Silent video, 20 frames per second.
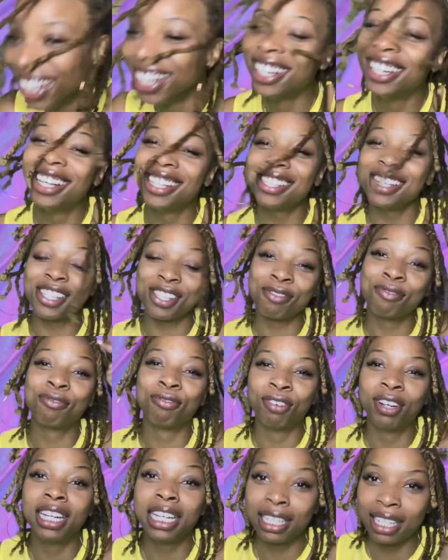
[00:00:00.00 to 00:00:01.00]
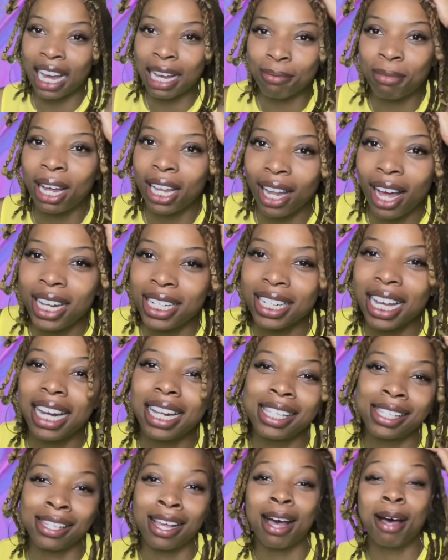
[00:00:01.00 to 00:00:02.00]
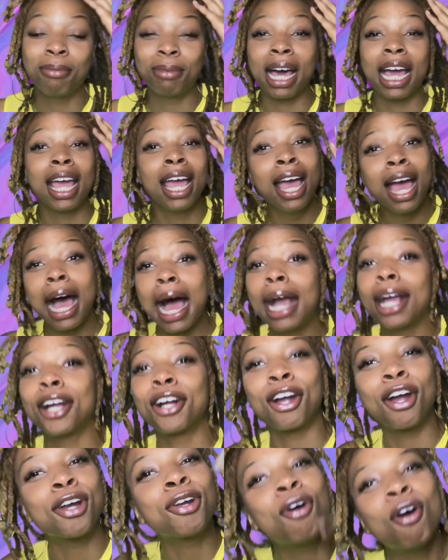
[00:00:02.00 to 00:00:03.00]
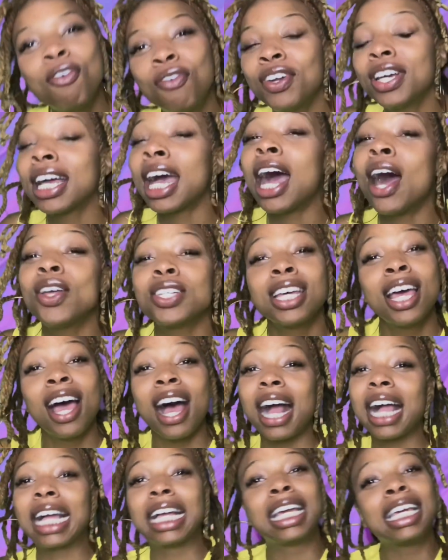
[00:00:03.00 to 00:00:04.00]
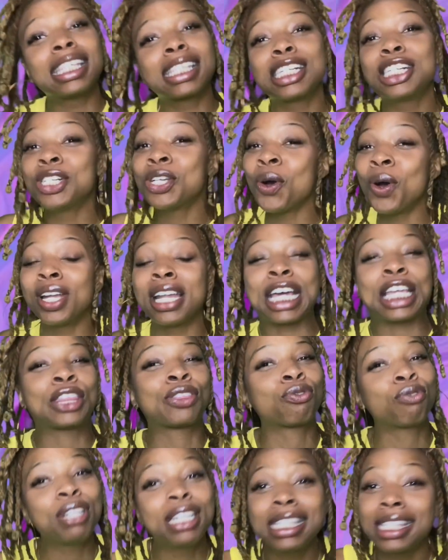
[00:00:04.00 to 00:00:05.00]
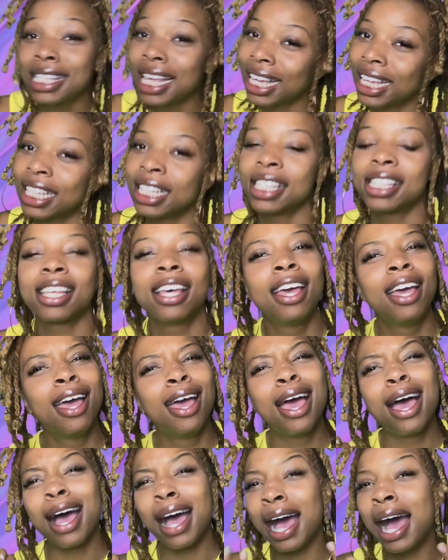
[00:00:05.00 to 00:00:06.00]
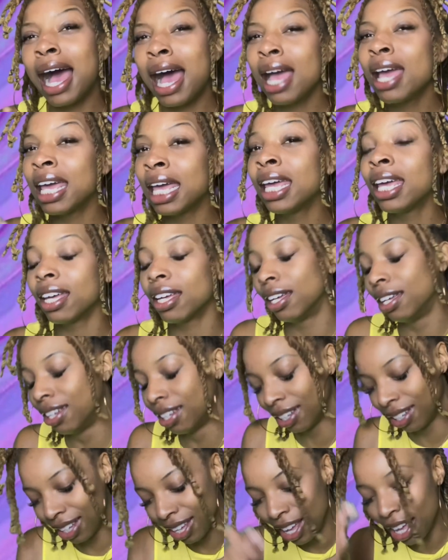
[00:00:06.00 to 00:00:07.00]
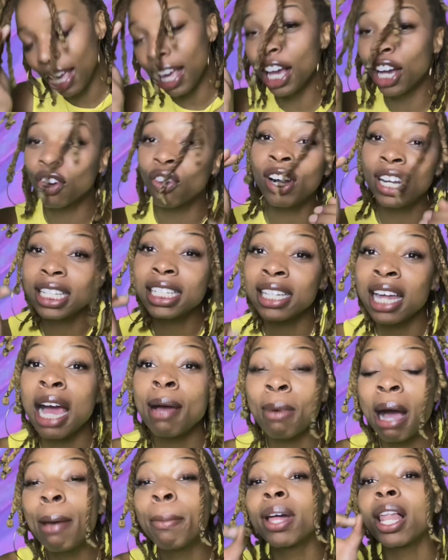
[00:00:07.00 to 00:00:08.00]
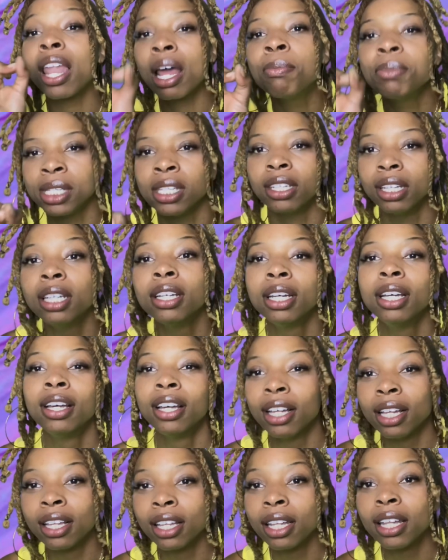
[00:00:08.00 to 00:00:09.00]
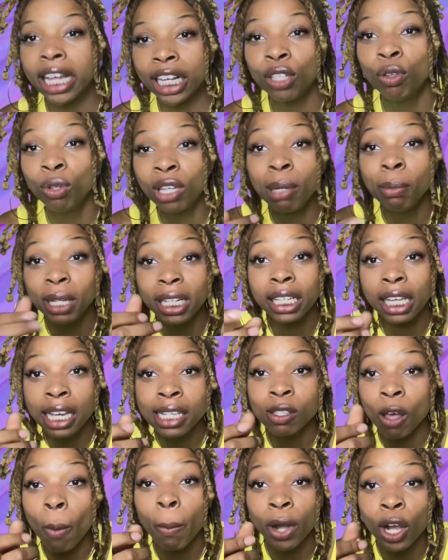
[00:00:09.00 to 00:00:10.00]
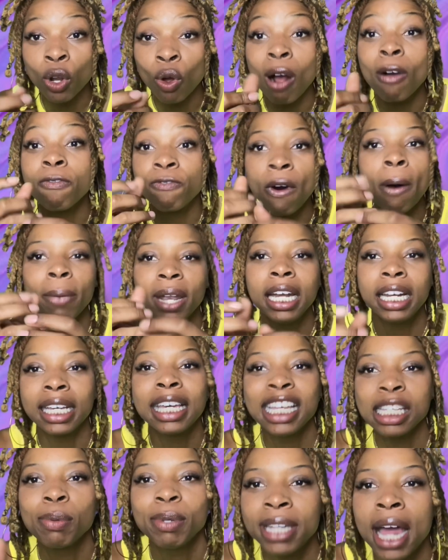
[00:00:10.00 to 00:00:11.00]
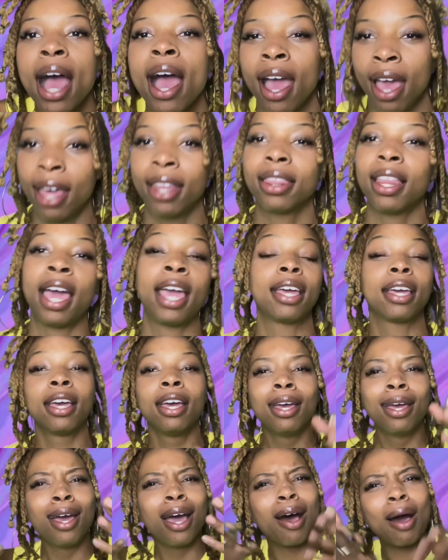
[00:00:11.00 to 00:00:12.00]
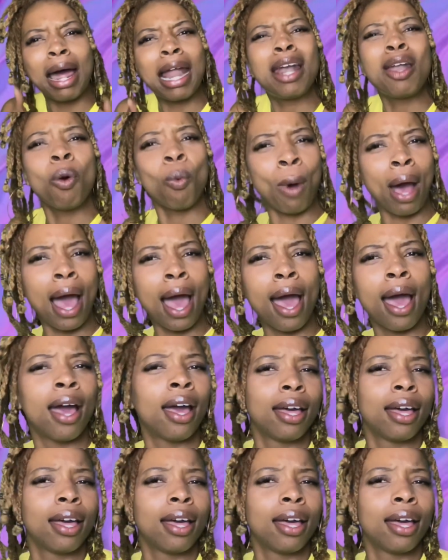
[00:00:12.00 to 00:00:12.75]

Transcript: This is really like my logic at this time. I'm like, I can hurdle over the couch. I can get to the door in like three seconds. I, in crunch time, I'm clumsy. you give me the keys, open the door, I'm fumbling the keys, we dying. Like, I don't know why.